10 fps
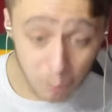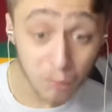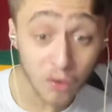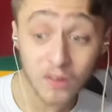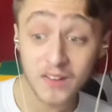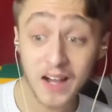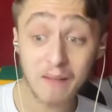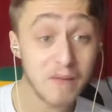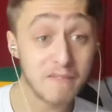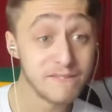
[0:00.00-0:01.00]
But
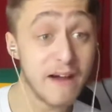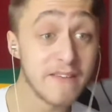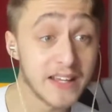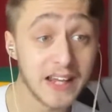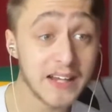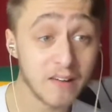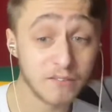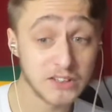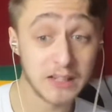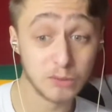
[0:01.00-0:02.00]
I'm very glad.
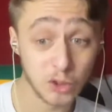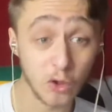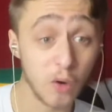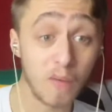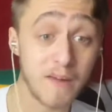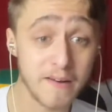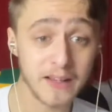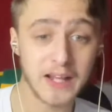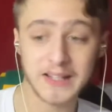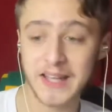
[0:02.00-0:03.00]
Obviously, I'm sure you're very
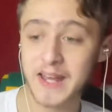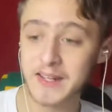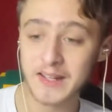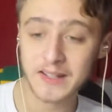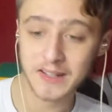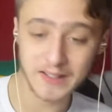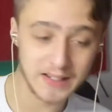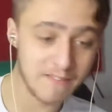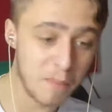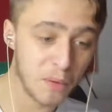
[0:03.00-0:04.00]
glad again that
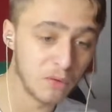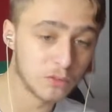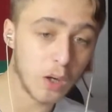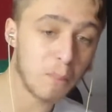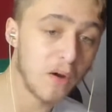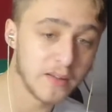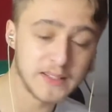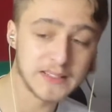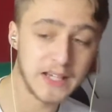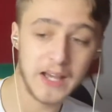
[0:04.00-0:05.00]
Liverpool have dropped
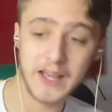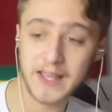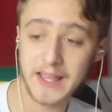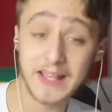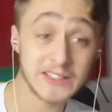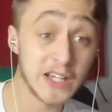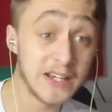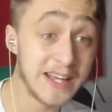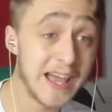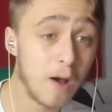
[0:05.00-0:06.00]
points. It
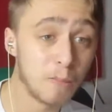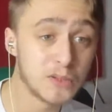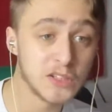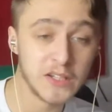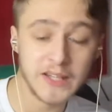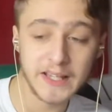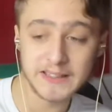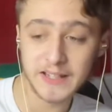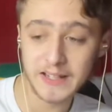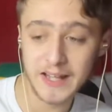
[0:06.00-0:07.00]
certainly helps. It
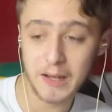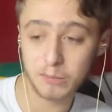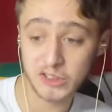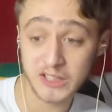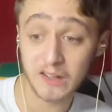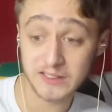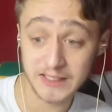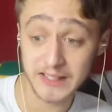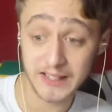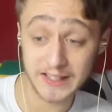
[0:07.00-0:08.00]
certainly helps
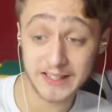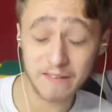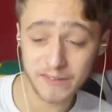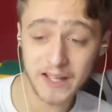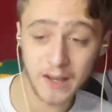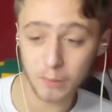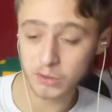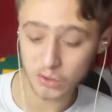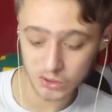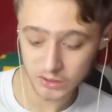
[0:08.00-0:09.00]
Chelsea, and it definitely helps us.